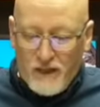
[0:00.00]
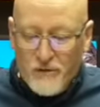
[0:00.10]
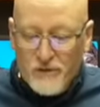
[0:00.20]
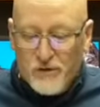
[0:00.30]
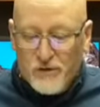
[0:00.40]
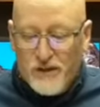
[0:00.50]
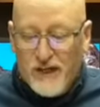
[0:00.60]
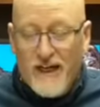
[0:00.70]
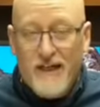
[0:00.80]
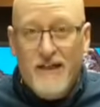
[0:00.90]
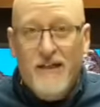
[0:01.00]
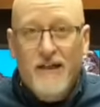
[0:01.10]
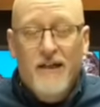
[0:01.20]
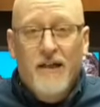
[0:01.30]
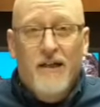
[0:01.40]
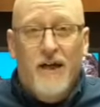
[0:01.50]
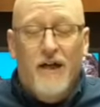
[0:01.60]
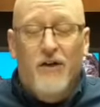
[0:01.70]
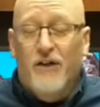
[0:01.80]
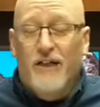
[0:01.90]
He was created,
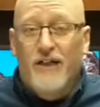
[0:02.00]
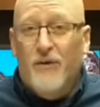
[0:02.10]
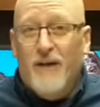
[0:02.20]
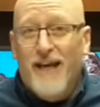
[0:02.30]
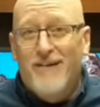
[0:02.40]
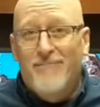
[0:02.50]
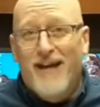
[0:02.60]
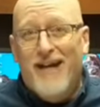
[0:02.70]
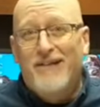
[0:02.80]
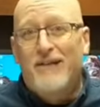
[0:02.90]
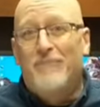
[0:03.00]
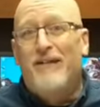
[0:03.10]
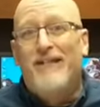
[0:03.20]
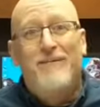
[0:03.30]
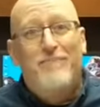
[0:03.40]
uh, or he created man to be